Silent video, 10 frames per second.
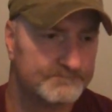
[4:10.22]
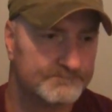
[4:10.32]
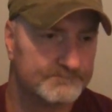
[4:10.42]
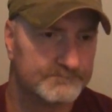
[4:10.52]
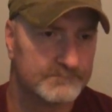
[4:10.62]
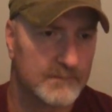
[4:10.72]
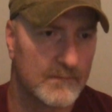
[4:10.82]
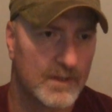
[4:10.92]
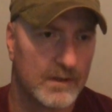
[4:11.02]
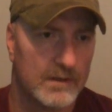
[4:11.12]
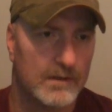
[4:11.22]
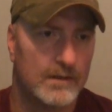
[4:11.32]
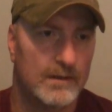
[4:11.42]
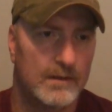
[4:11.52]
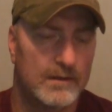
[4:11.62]

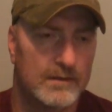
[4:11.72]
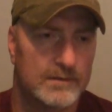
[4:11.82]
Nothing is said.